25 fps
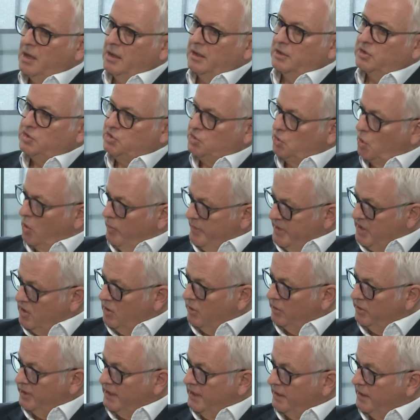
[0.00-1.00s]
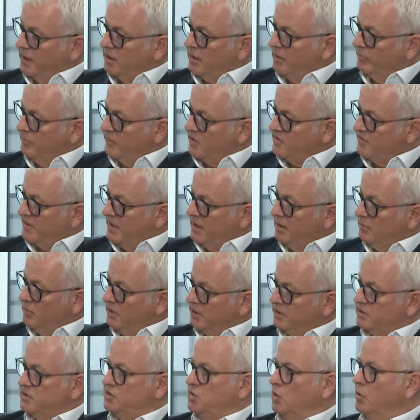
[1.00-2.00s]
Show me your income
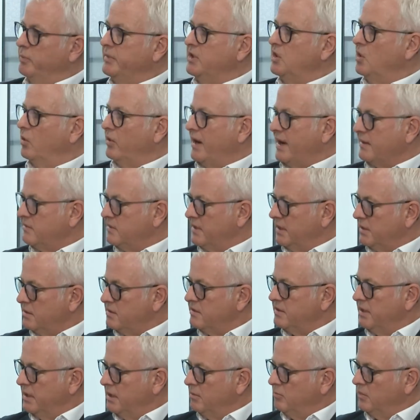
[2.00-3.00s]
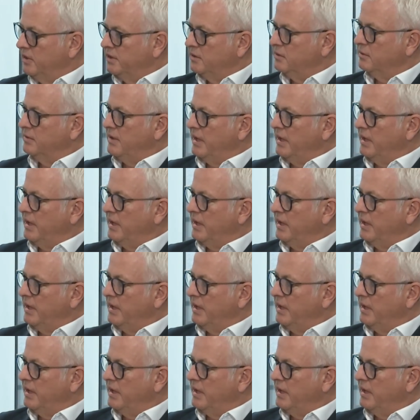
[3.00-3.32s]
statement, show me your asset statement,